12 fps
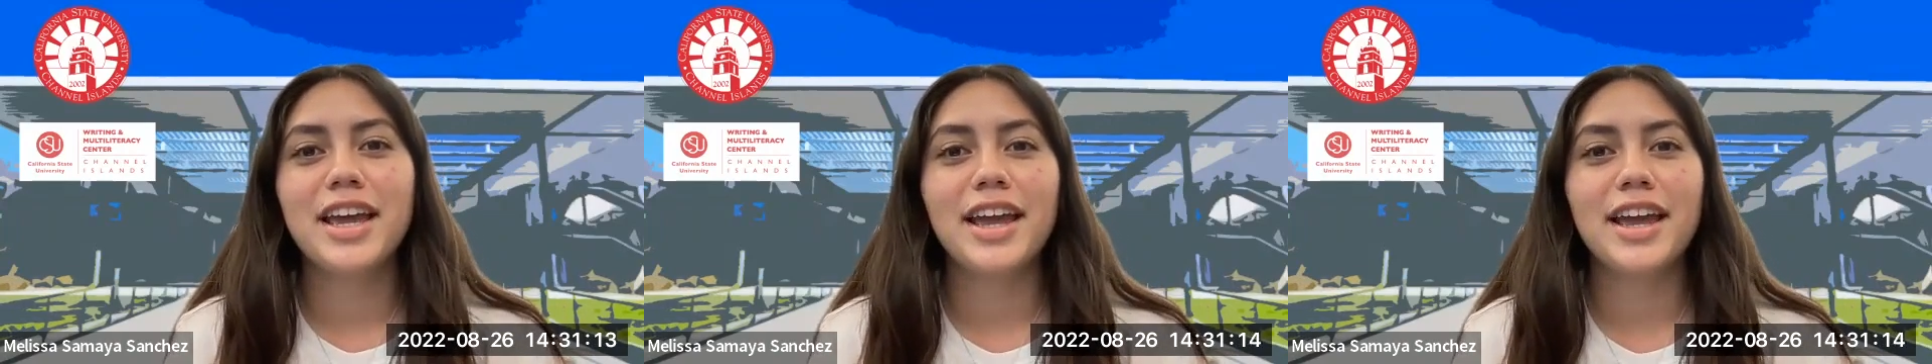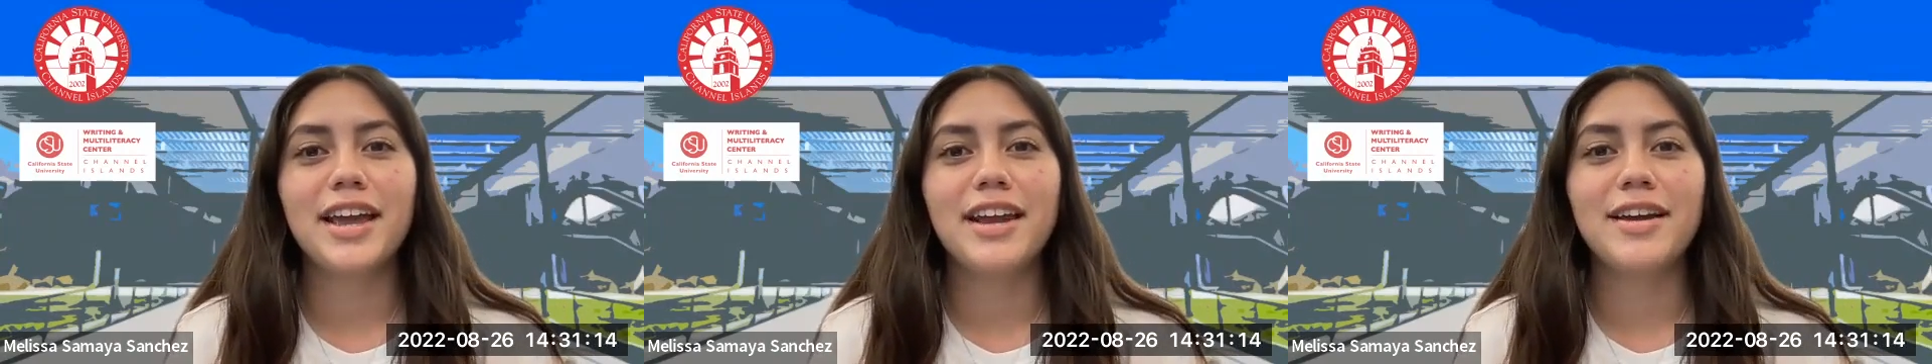
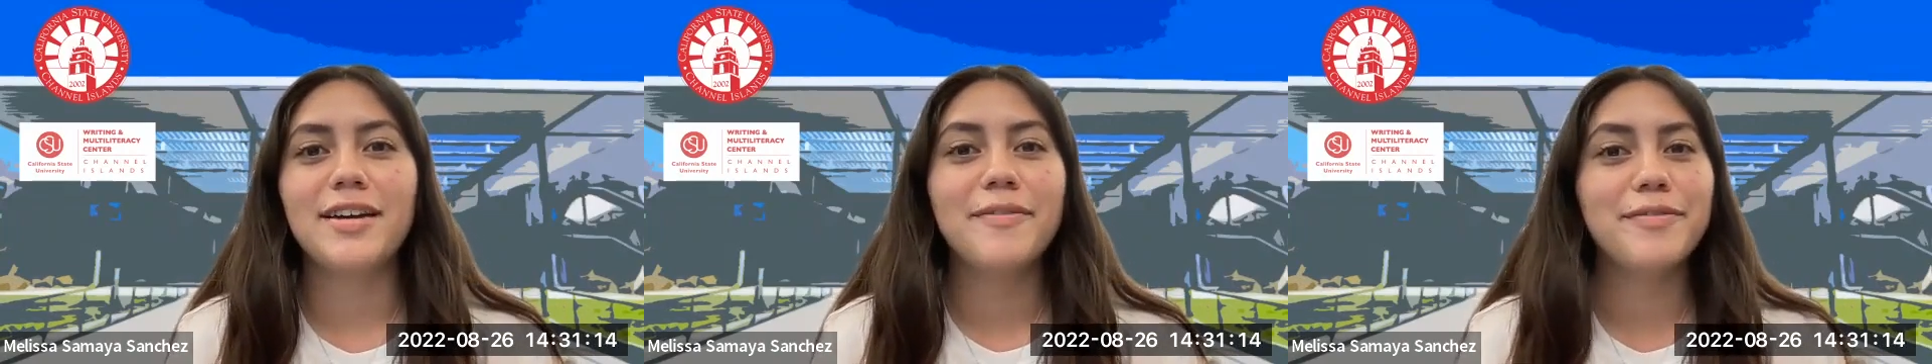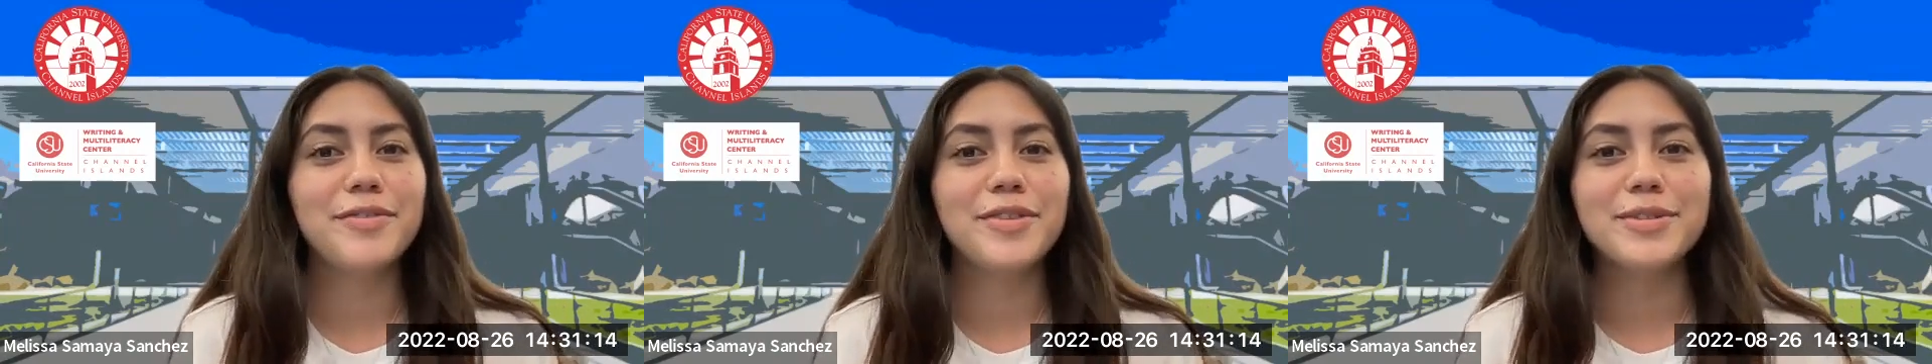And
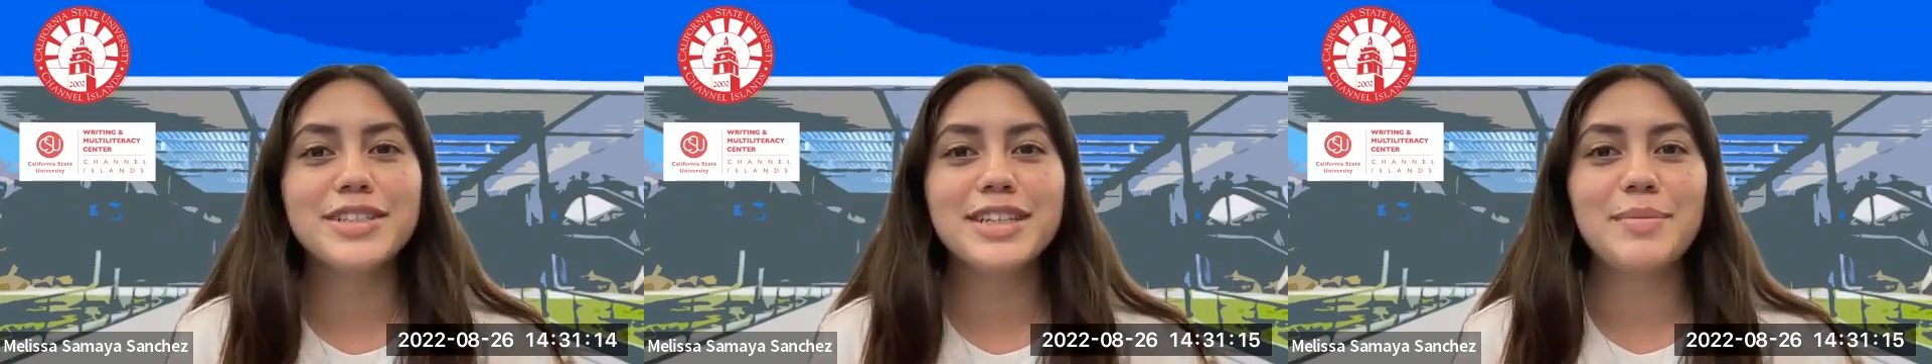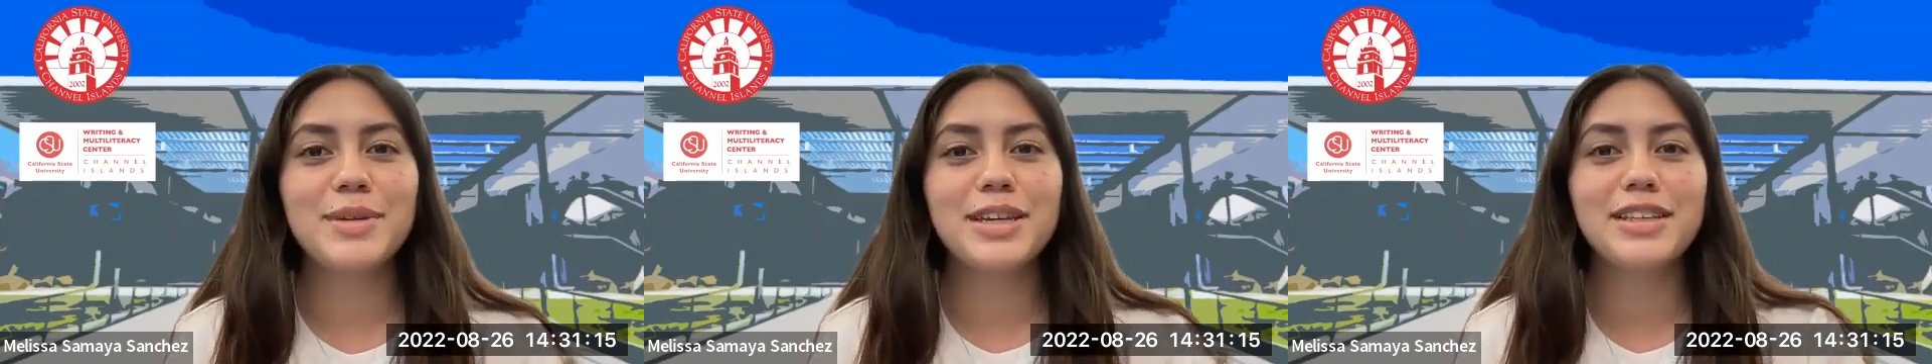the
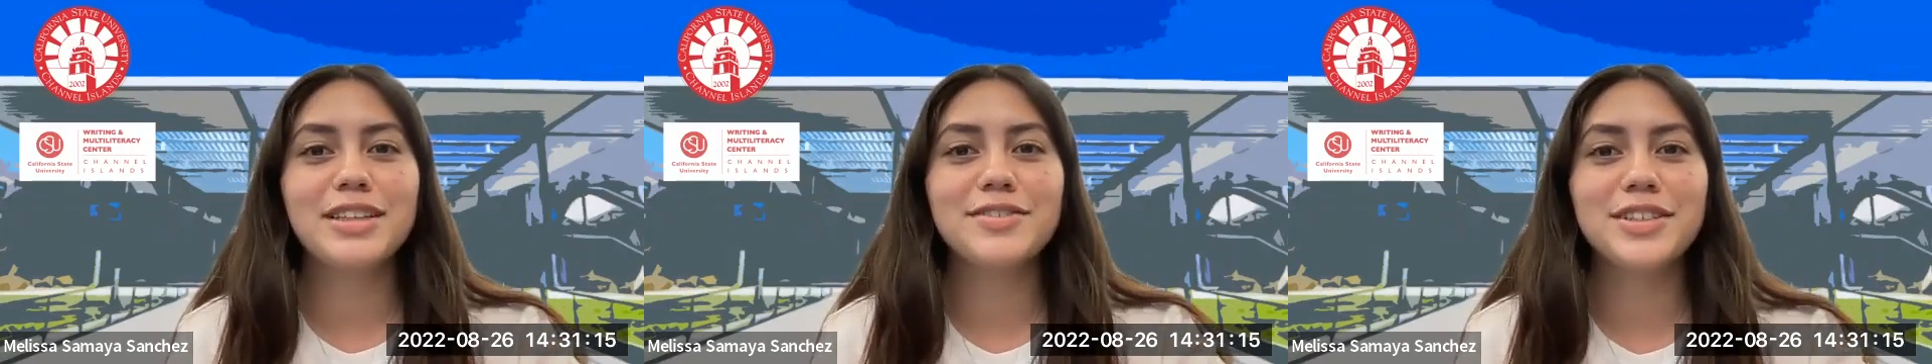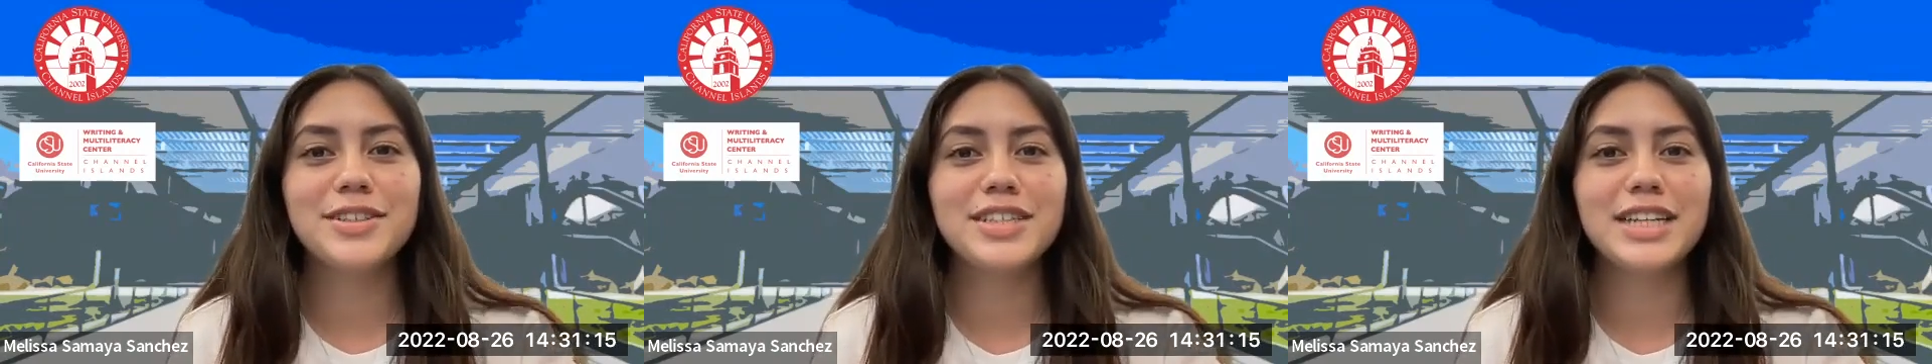reason I'm making this
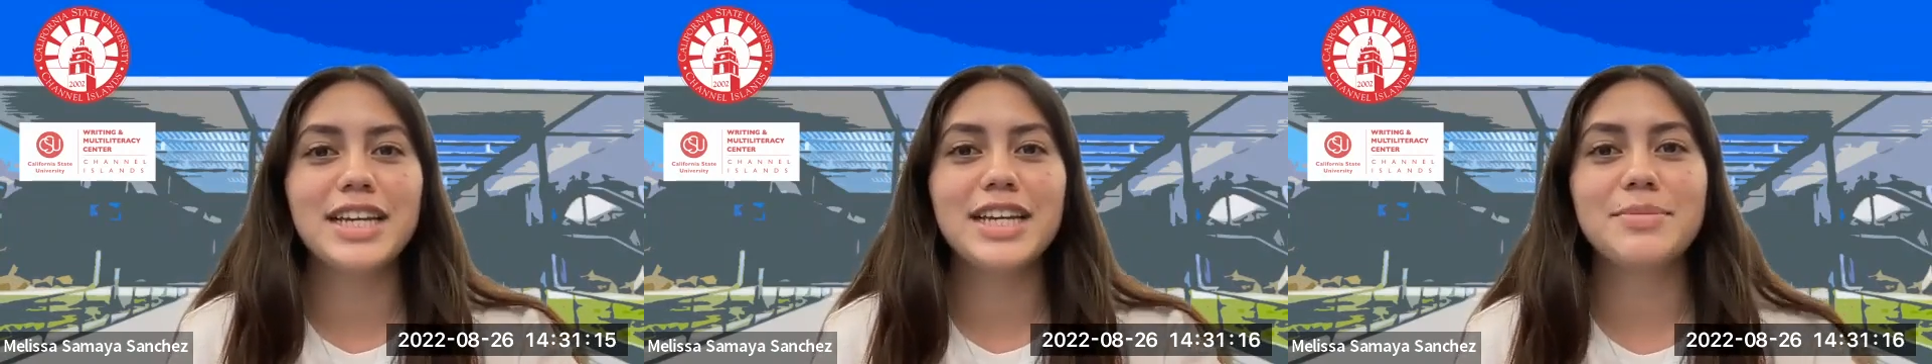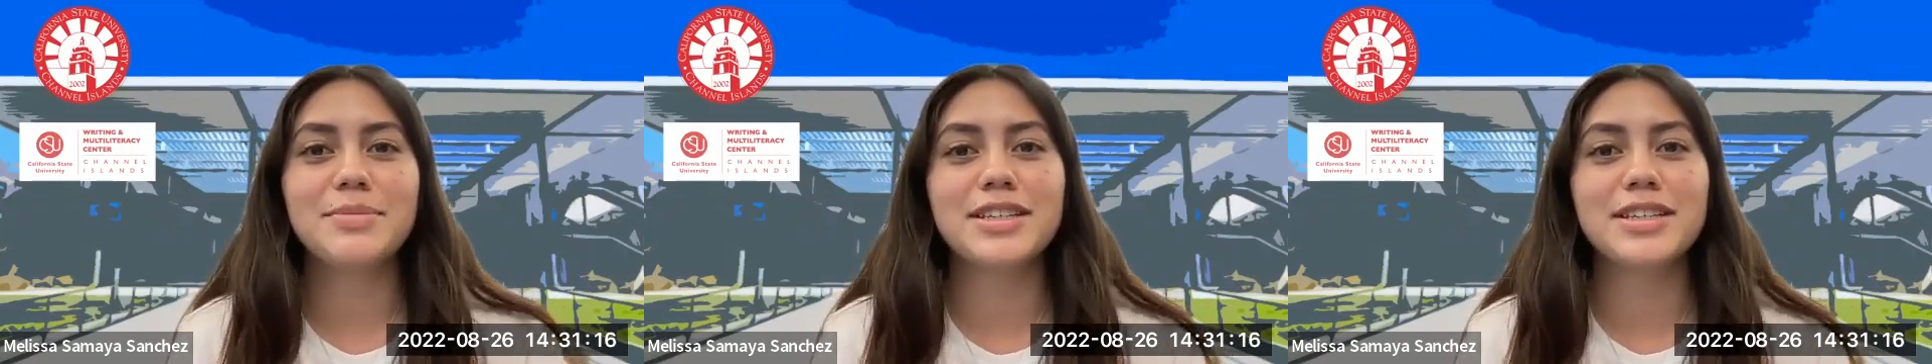video today
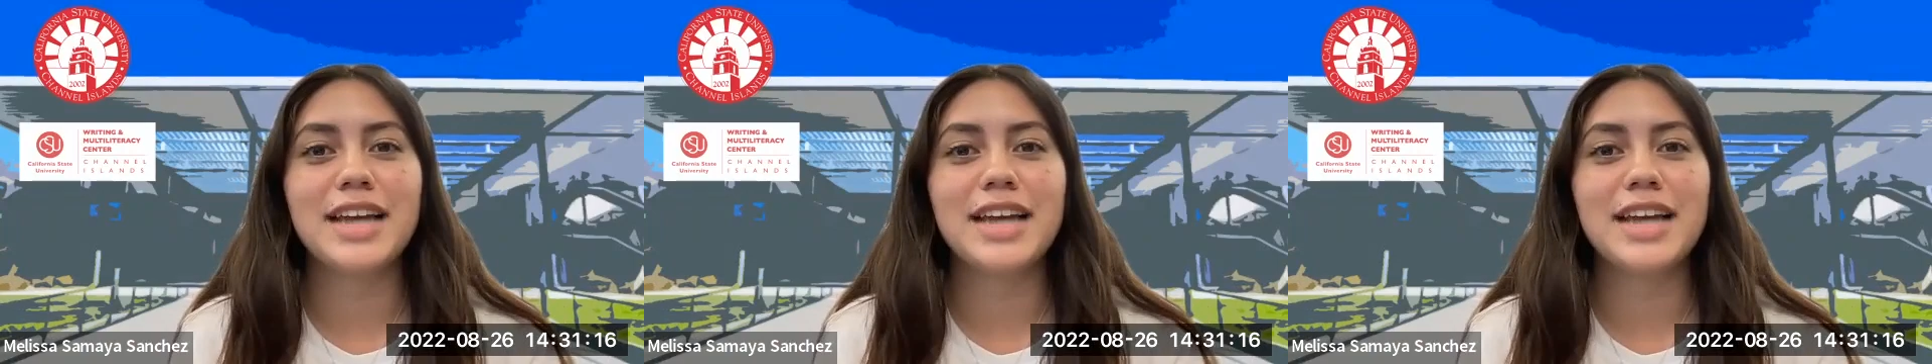is because